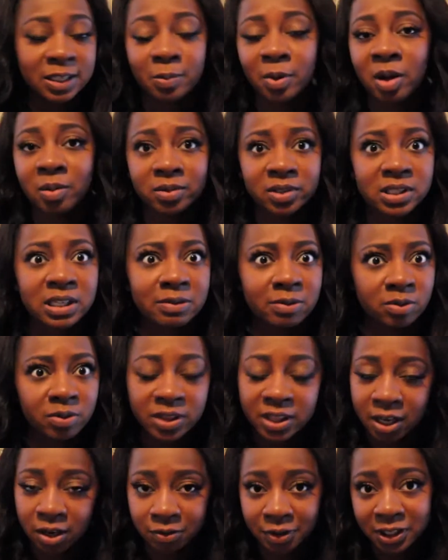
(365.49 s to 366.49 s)
I'm almost never
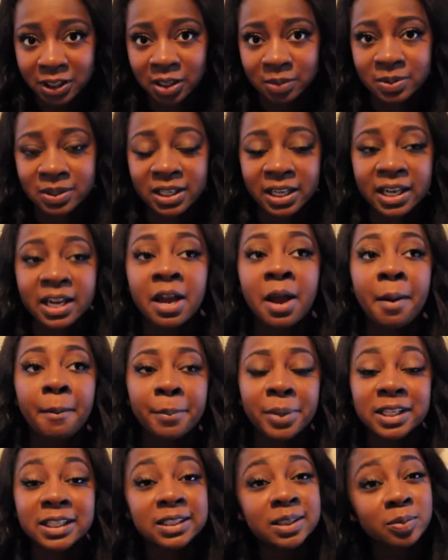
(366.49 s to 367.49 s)
without red lipstick,
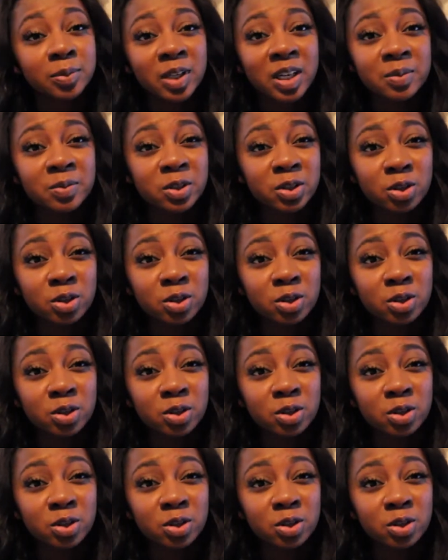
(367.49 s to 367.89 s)
but sometimes